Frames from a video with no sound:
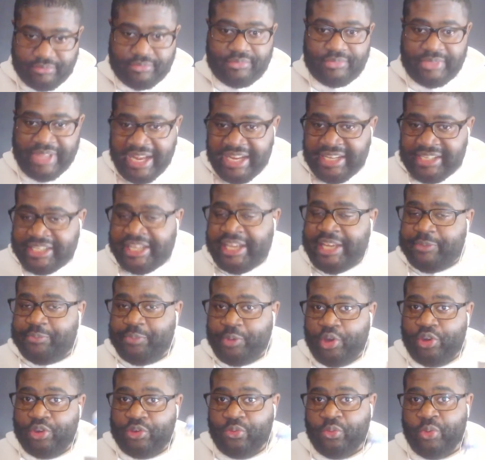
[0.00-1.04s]
They keep
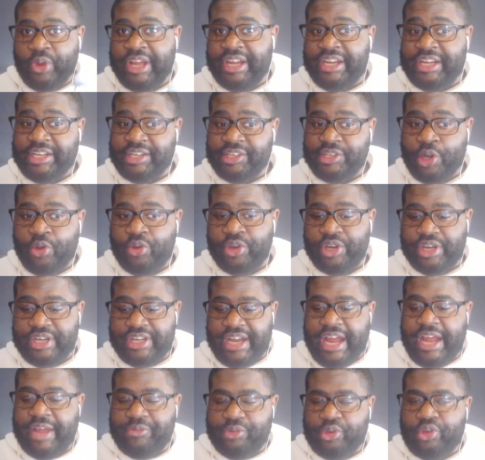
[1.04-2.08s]
on winning. Notre
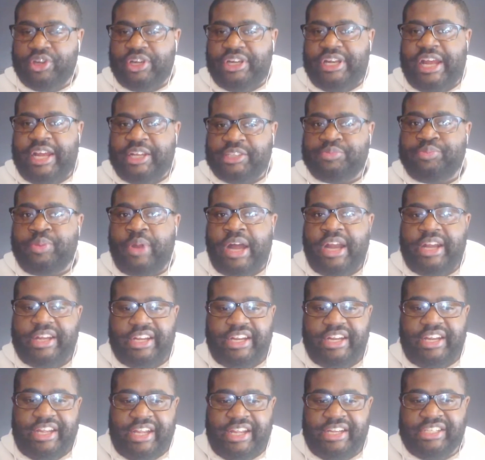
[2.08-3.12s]
Dame's probably
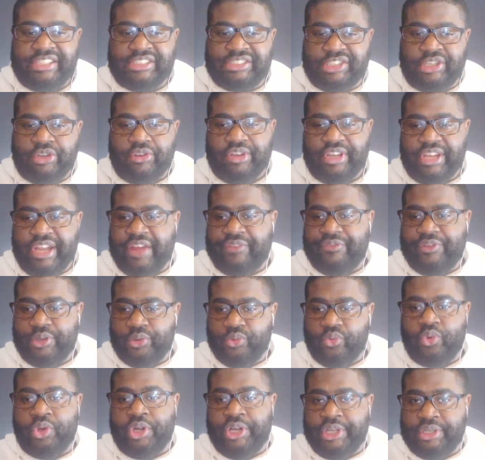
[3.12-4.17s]
gonna end this year
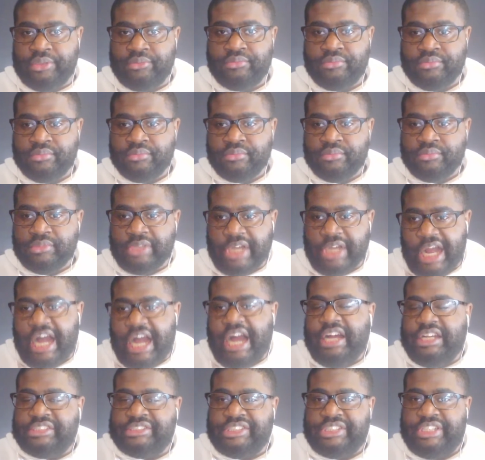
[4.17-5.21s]
11-1.
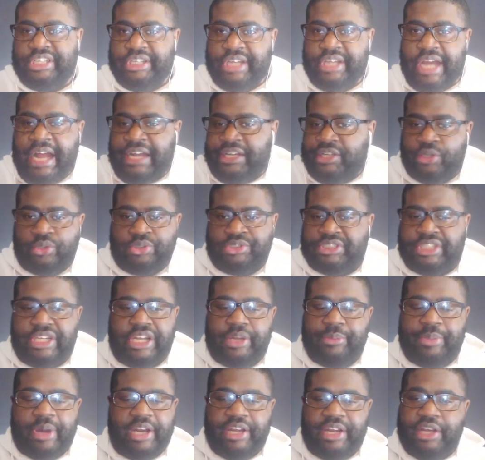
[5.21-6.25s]
Honestly, I don't see
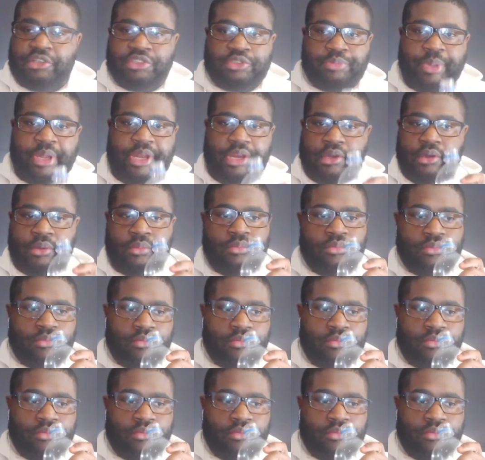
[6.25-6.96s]
anybody else beating them.